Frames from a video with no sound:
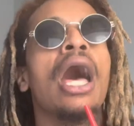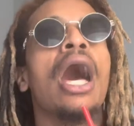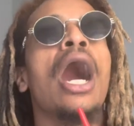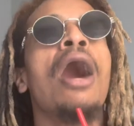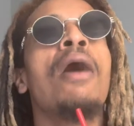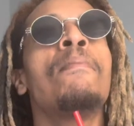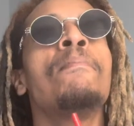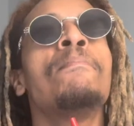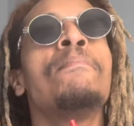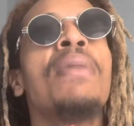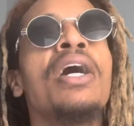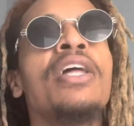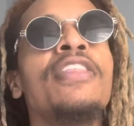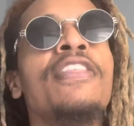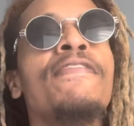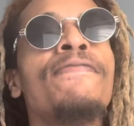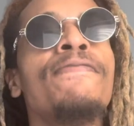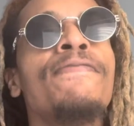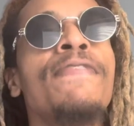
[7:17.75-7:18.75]
A
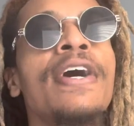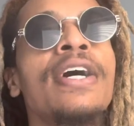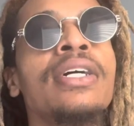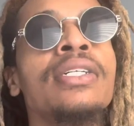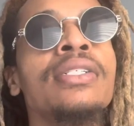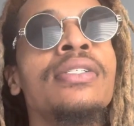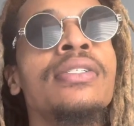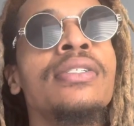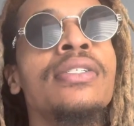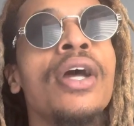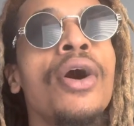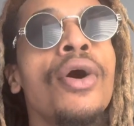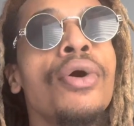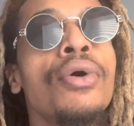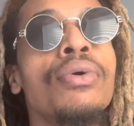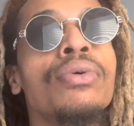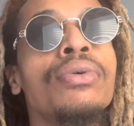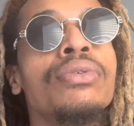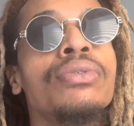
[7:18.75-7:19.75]
motherfucker
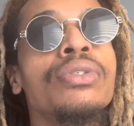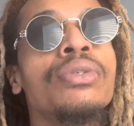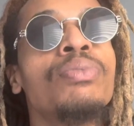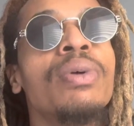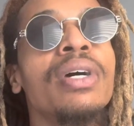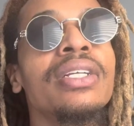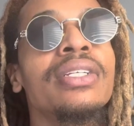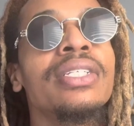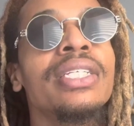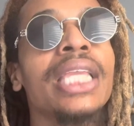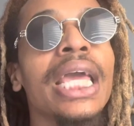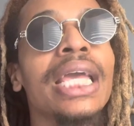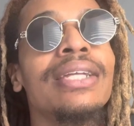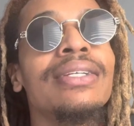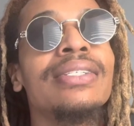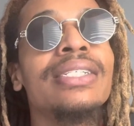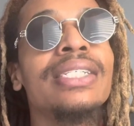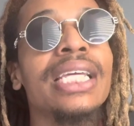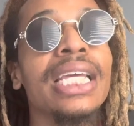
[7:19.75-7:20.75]
knows what they
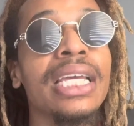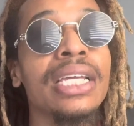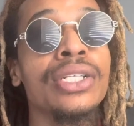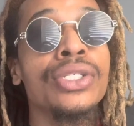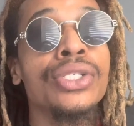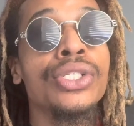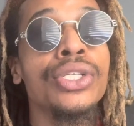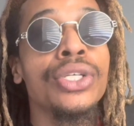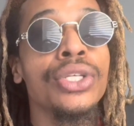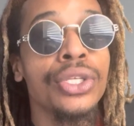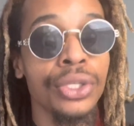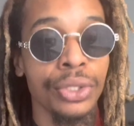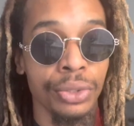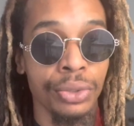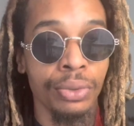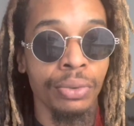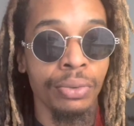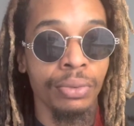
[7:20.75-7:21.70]
did to you.